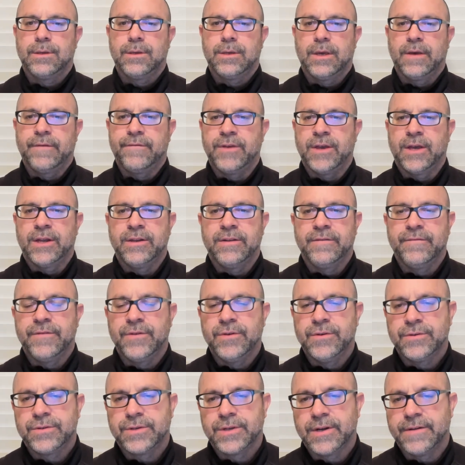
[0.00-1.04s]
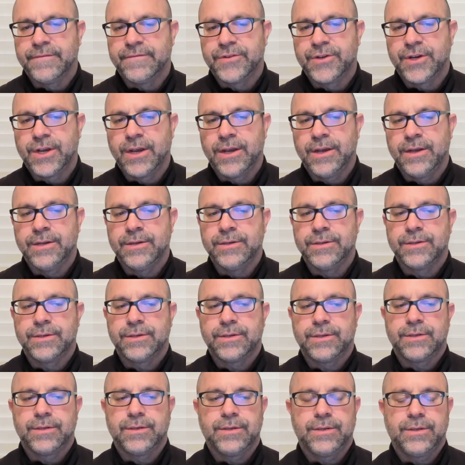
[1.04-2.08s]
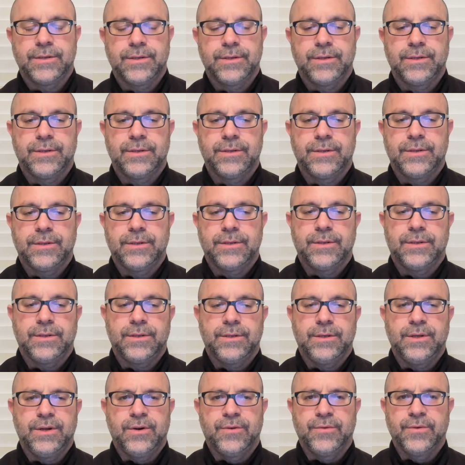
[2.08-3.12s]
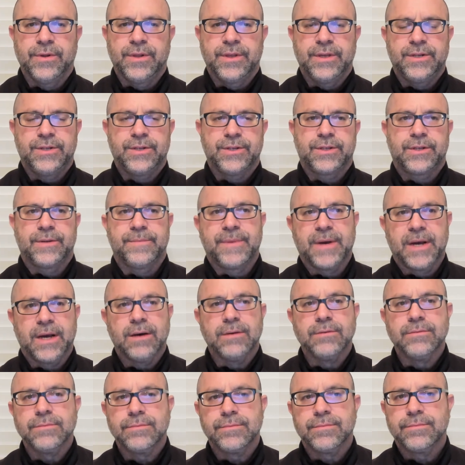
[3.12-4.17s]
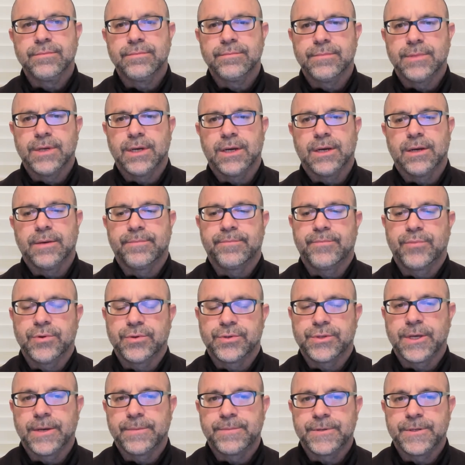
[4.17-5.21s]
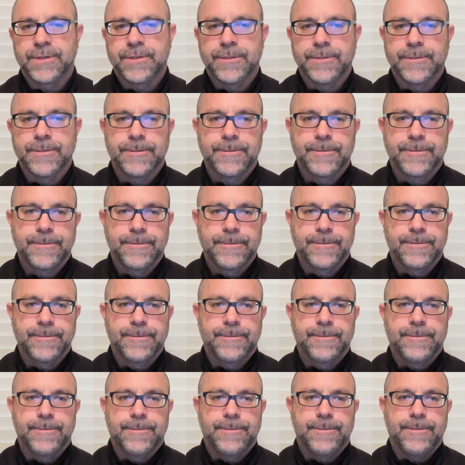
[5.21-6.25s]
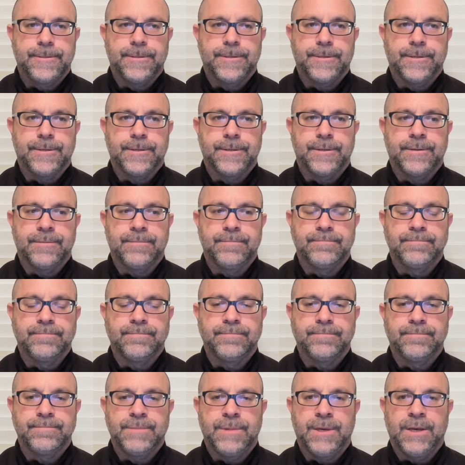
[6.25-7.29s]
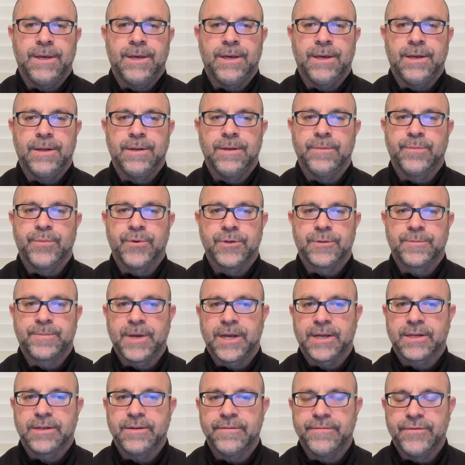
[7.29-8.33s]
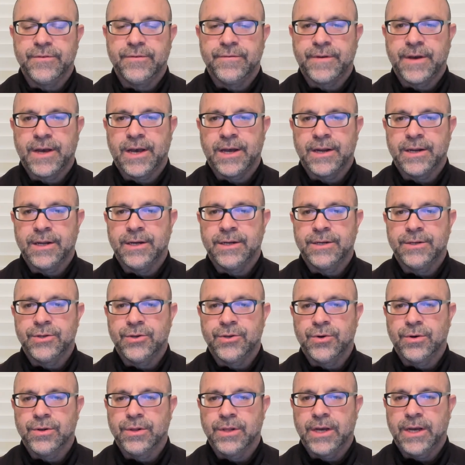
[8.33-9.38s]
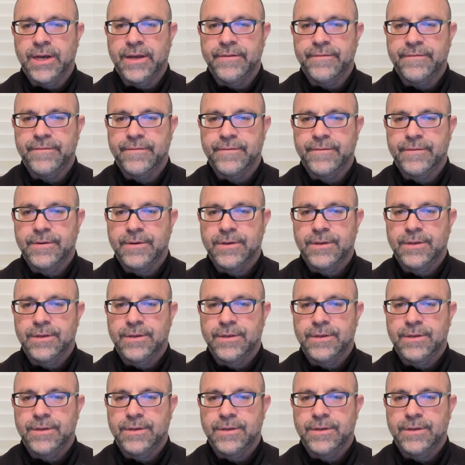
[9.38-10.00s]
have you had any views that have changed, really just about perception and the perspective you've had on your life